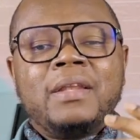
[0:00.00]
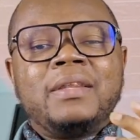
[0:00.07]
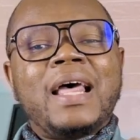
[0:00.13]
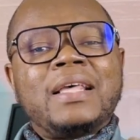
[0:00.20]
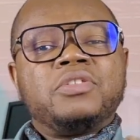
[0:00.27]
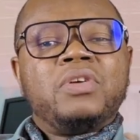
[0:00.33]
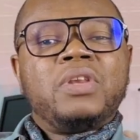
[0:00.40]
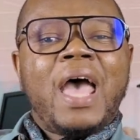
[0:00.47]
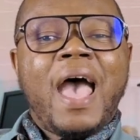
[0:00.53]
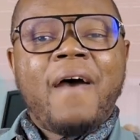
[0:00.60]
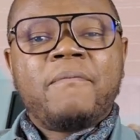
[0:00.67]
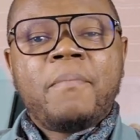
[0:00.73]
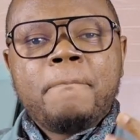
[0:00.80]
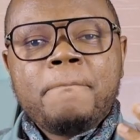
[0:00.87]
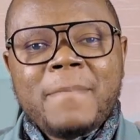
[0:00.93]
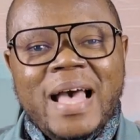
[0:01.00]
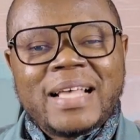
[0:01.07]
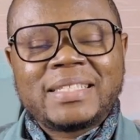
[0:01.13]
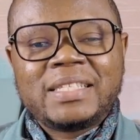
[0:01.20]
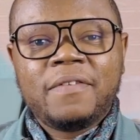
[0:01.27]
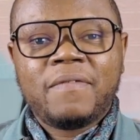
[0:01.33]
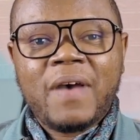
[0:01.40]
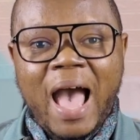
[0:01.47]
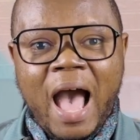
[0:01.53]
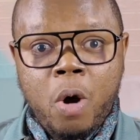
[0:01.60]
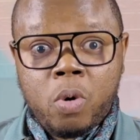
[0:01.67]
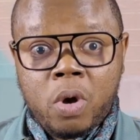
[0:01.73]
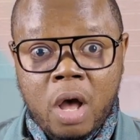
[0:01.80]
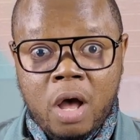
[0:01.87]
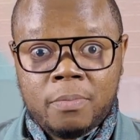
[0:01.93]
That's going to have massive
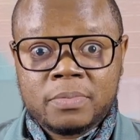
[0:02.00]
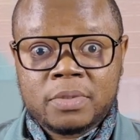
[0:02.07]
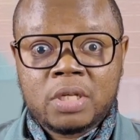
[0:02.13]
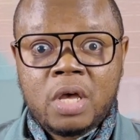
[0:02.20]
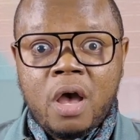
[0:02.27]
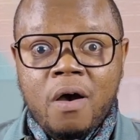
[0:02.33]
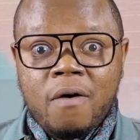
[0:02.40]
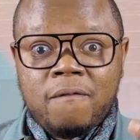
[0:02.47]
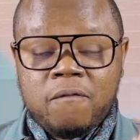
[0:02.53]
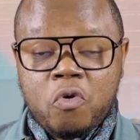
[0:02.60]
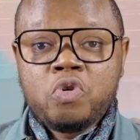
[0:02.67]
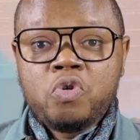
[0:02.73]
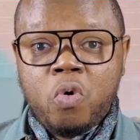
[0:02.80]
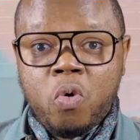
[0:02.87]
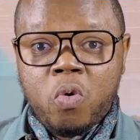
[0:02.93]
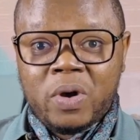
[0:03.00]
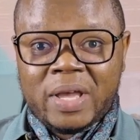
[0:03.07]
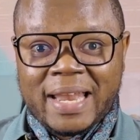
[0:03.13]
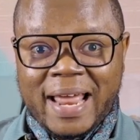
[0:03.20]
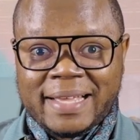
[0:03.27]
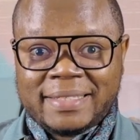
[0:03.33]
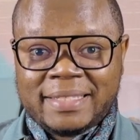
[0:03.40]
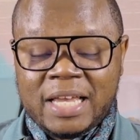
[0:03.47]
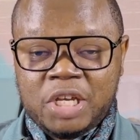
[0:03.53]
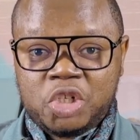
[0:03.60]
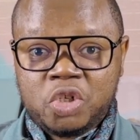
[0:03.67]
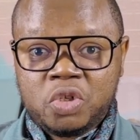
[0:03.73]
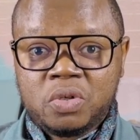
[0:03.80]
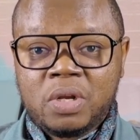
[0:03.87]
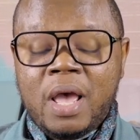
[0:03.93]
outcomes for your
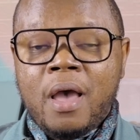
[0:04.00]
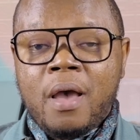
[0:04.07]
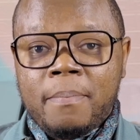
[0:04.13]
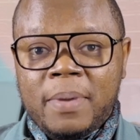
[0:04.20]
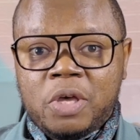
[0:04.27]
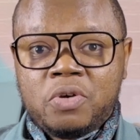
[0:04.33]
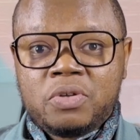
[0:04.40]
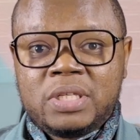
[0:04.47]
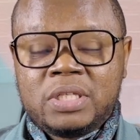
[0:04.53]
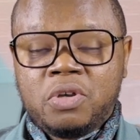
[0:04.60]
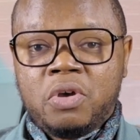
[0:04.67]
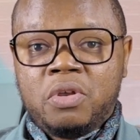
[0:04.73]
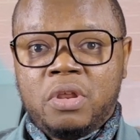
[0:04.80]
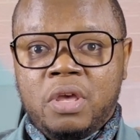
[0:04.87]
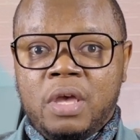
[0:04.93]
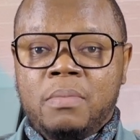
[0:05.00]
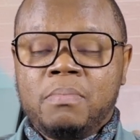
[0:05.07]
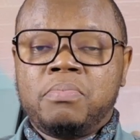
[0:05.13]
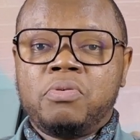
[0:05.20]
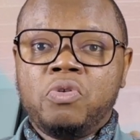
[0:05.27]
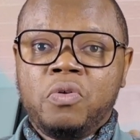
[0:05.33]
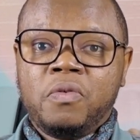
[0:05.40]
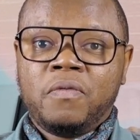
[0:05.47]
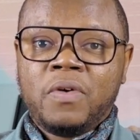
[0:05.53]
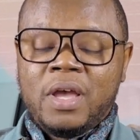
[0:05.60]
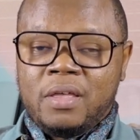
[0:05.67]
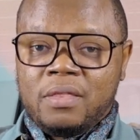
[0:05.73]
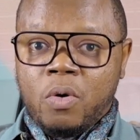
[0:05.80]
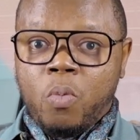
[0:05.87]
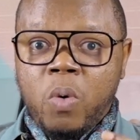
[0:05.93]
organization because it's going to improve
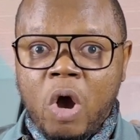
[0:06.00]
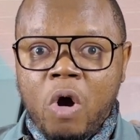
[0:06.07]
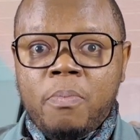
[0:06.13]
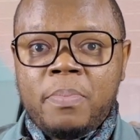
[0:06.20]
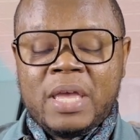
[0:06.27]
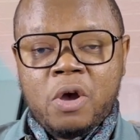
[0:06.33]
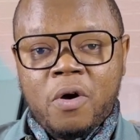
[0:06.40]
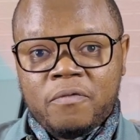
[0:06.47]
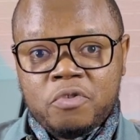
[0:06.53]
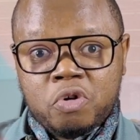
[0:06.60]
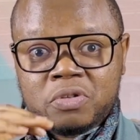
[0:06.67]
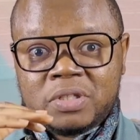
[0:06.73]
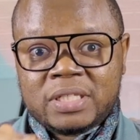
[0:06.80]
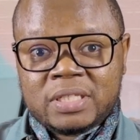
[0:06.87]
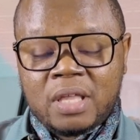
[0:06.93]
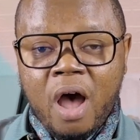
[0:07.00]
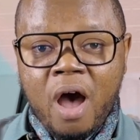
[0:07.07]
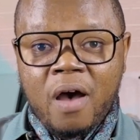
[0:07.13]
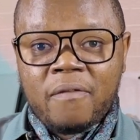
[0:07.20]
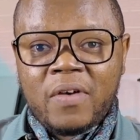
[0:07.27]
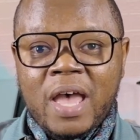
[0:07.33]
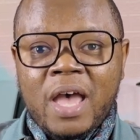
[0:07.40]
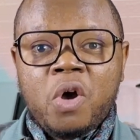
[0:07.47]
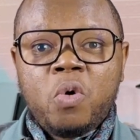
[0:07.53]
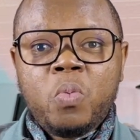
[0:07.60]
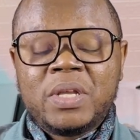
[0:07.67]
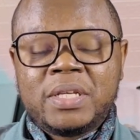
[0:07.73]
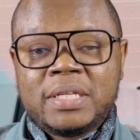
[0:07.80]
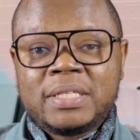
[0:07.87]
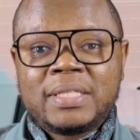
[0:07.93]
the well-being of your staff,
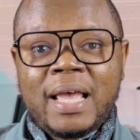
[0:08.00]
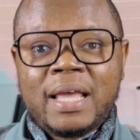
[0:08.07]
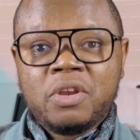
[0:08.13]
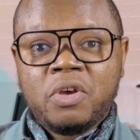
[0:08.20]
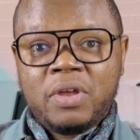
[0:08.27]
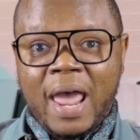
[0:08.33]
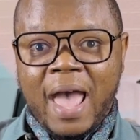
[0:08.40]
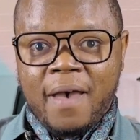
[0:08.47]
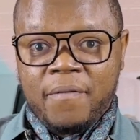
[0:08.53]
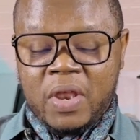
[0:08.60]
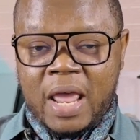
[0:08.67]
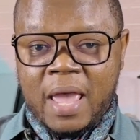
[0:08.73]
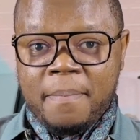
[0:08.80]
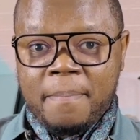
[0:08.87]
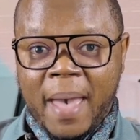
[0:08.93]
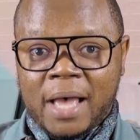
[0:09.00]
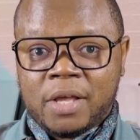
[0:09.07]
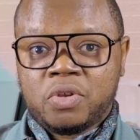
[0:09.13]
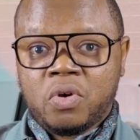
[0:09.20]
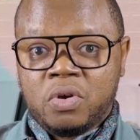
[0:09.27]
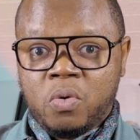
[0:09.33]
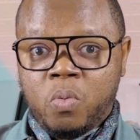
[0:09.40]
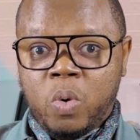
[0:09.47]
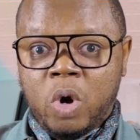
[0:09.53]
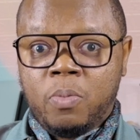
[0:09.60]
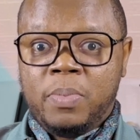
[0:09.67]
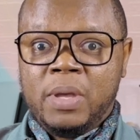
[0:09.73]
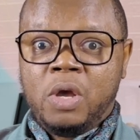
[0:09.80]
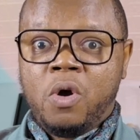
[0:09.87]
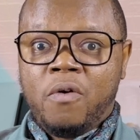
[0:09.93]
which is then going to have an impact on the
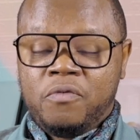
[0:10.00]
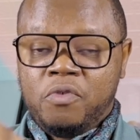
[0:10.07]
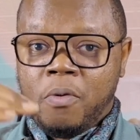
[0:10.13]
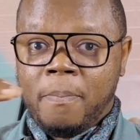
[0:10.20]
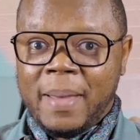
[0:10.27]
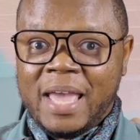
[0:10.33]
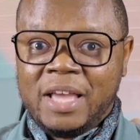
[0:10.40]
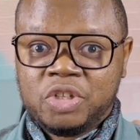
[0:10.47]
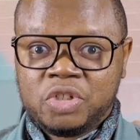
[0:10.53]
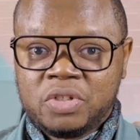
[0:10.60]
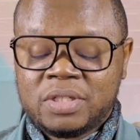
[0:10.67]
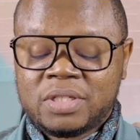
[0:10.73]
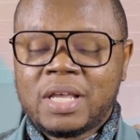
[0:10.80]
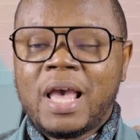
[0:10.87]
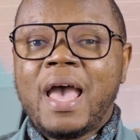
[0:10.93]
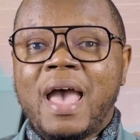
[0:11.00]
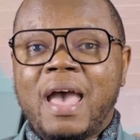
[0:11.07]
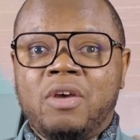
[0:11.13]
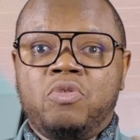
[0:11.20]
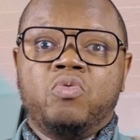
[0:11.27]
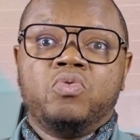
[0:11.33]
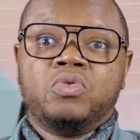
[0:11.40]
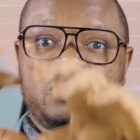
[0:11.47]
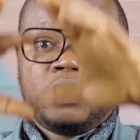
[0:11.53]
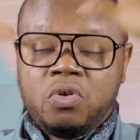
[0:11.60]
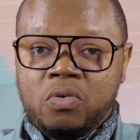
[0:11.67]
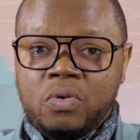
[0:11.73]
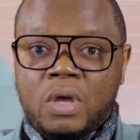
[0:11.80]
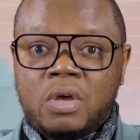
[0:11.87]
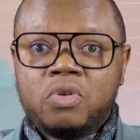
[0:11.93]
well-being of your patients and
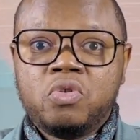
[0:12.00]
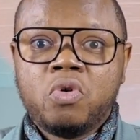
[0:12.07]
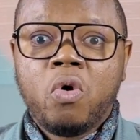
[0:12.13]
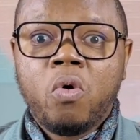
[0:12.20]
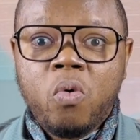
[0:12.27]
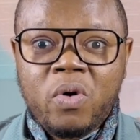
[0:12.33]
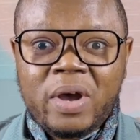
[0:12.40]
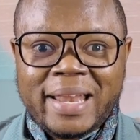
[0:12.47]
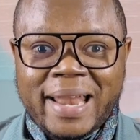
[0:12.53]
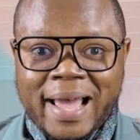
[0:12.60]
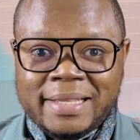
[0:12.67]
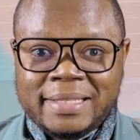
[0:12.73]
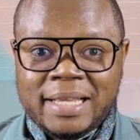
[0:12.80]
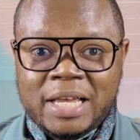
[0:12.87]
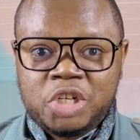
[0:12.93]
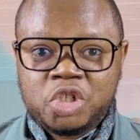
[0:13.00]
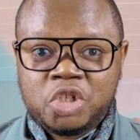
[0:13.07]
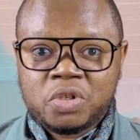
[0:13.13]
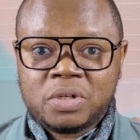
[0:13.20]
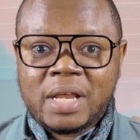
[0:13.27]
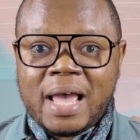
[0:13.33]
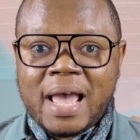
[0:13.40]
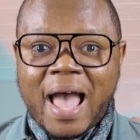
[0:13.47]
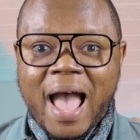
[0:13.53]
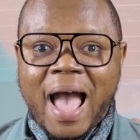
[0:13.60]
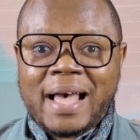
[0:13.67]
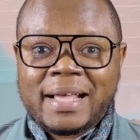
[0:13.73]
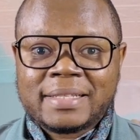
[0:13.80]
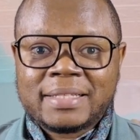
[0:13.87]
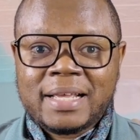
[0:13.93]
also your organization
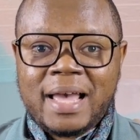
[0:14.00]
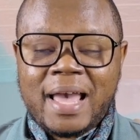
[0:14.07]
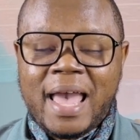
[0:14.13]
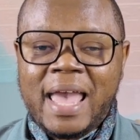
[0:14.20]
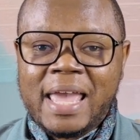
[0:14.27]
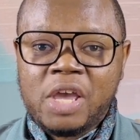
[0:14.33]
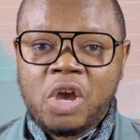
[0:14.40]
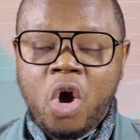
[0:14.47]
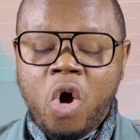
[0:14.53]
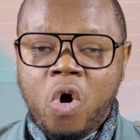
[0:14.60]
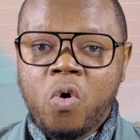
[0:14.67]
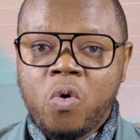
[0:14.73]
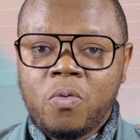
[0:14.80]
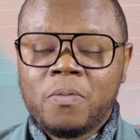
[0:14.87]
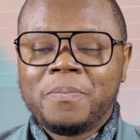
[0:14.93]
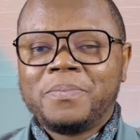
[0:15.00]
as a whole.